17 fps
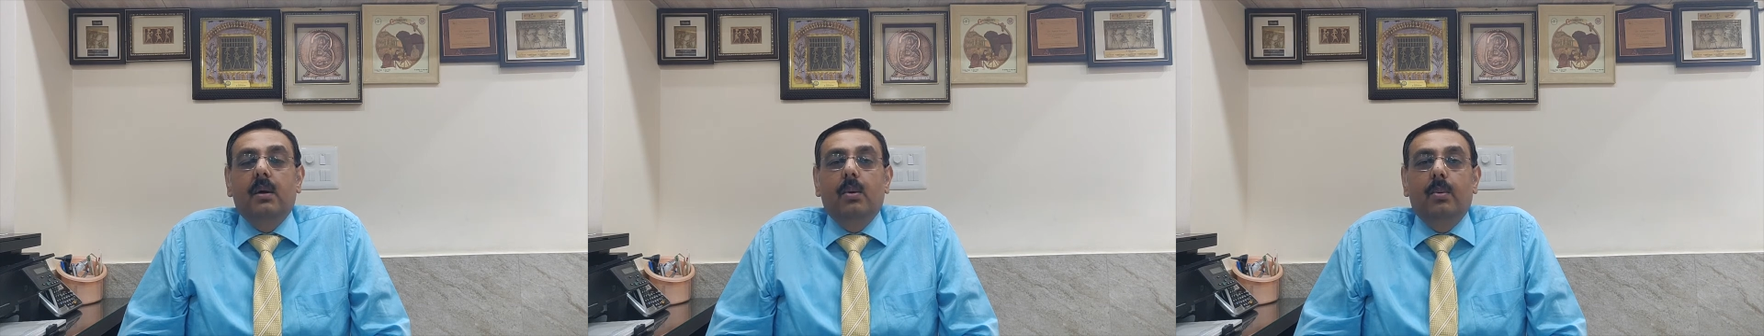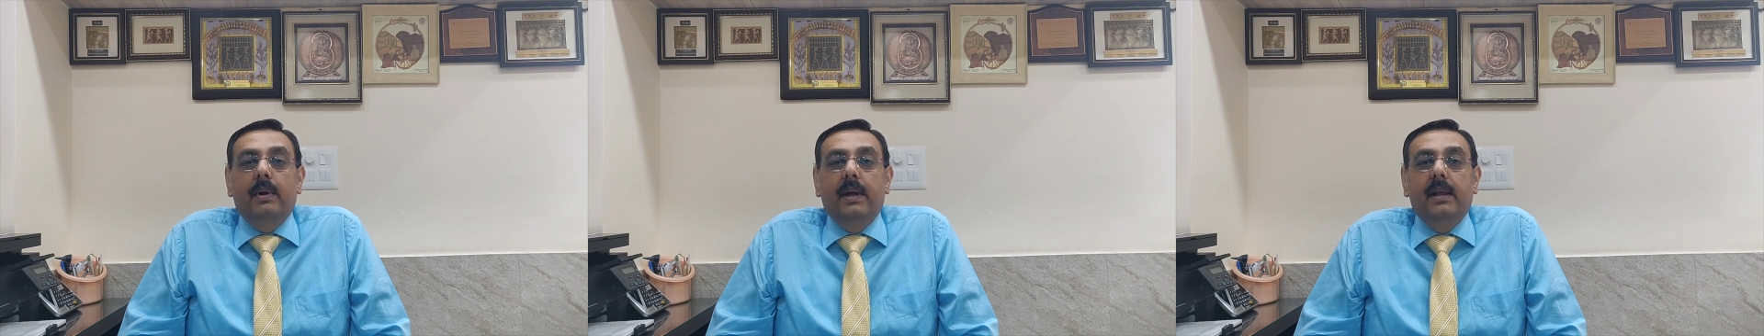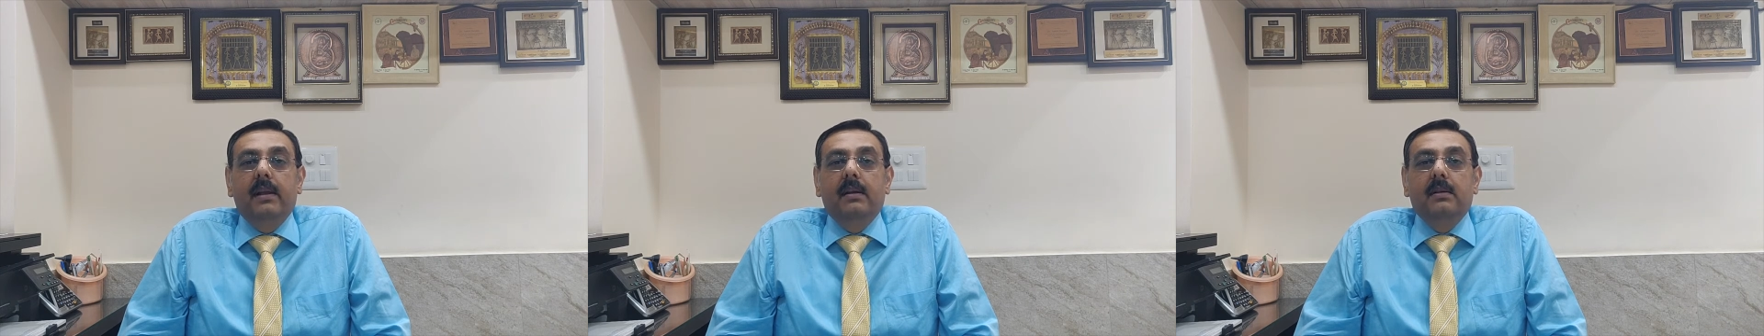
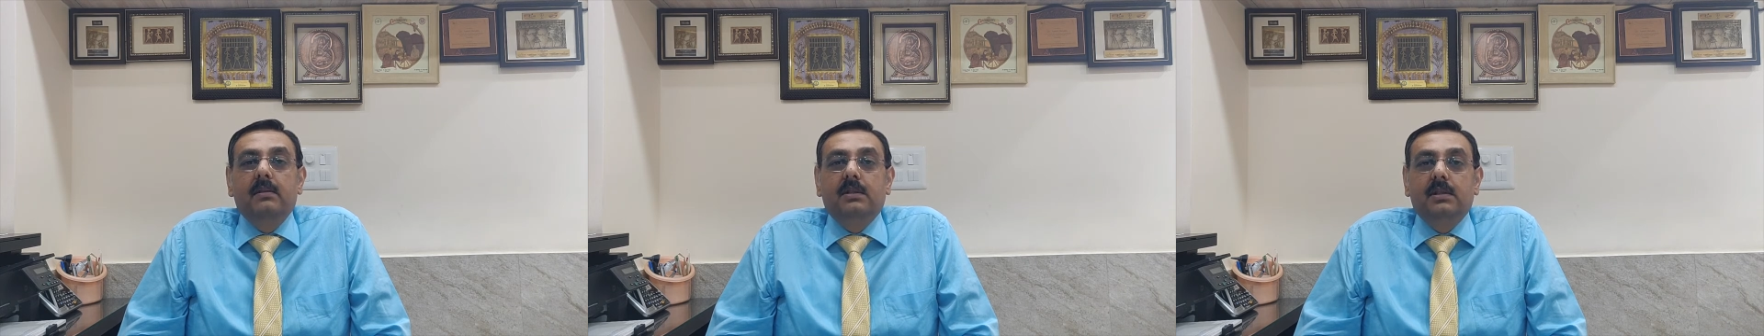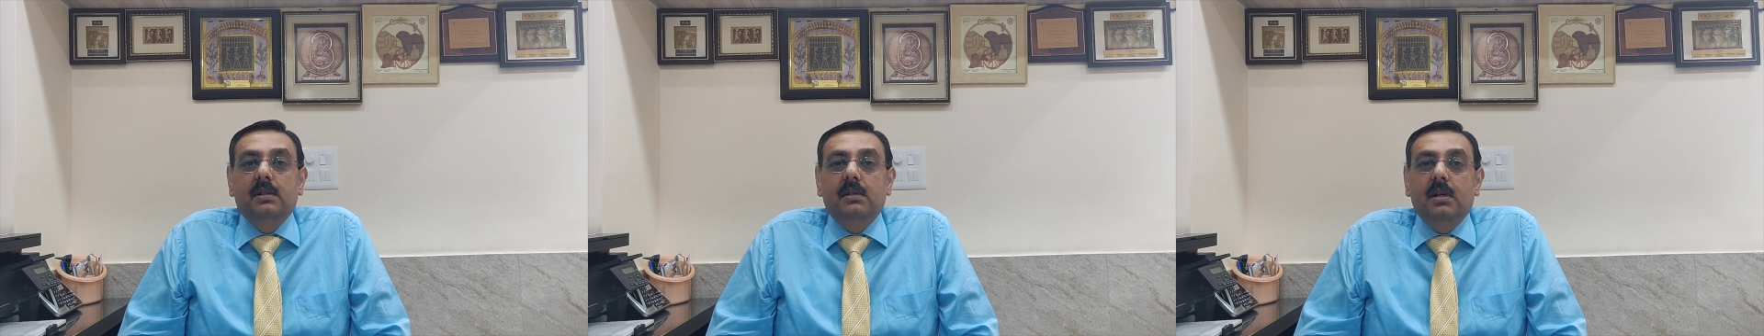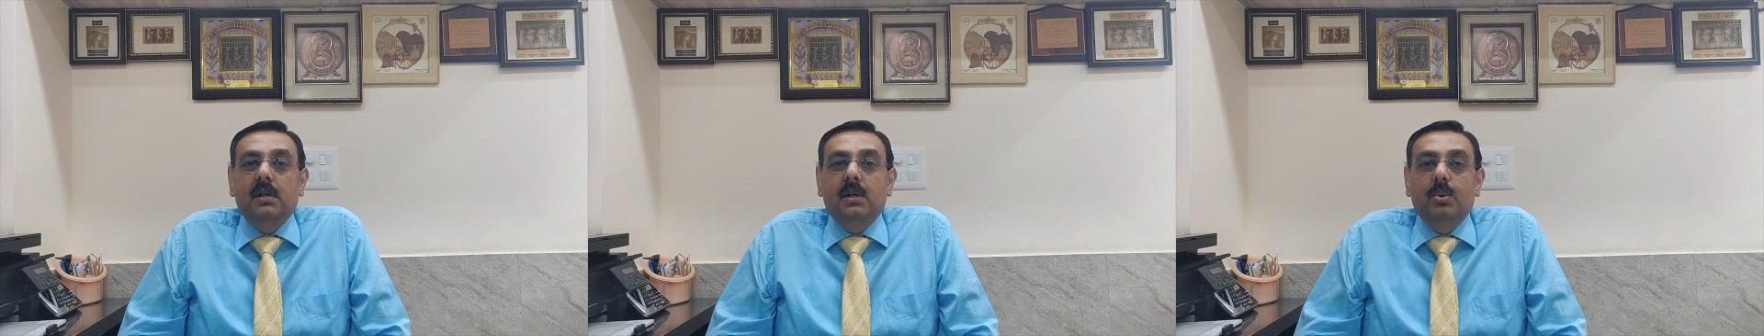Well,
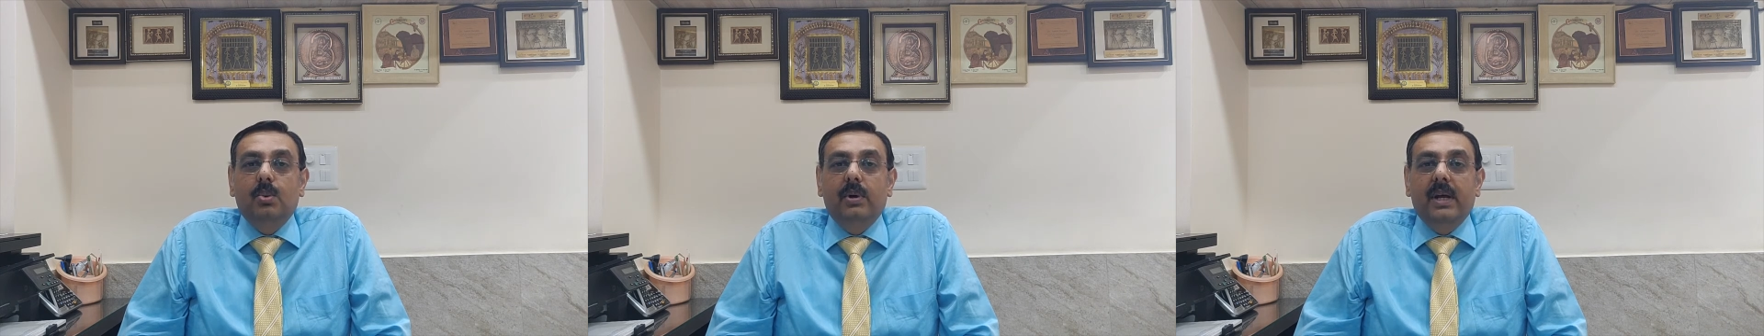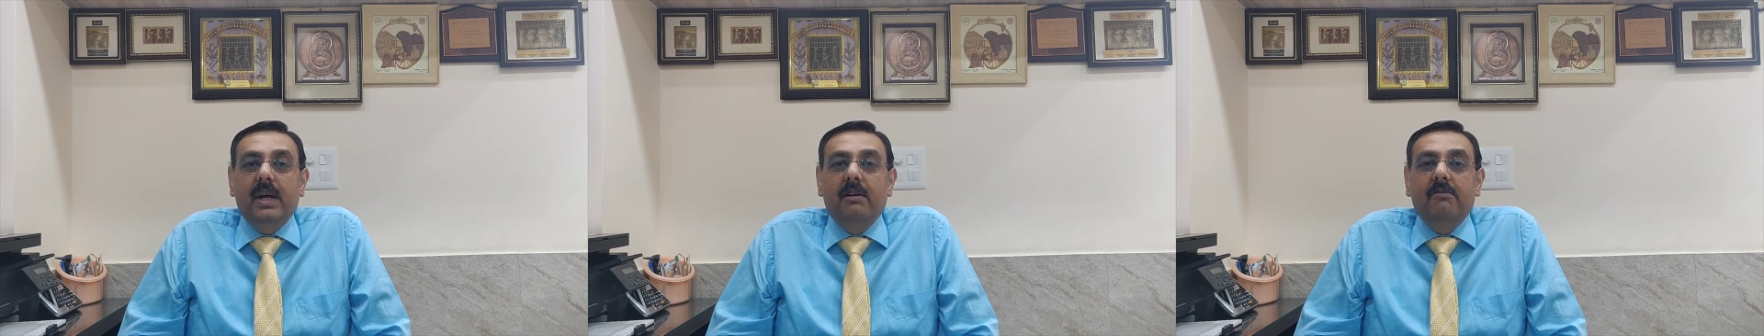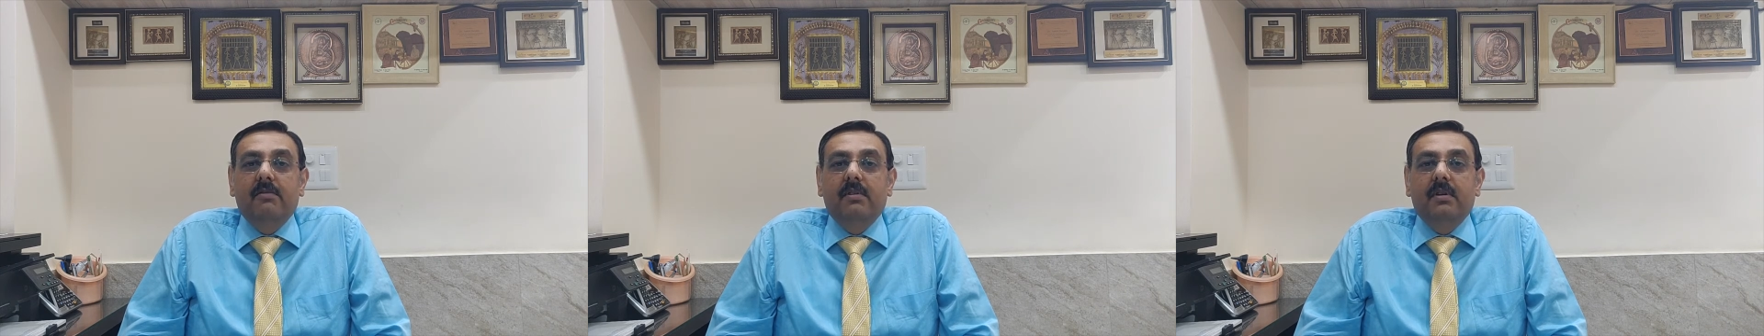children who
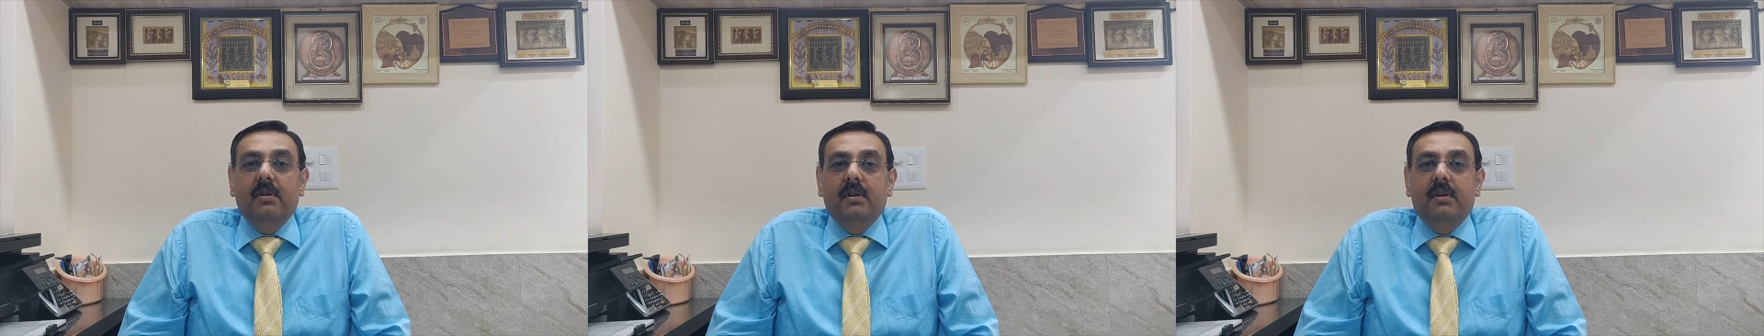have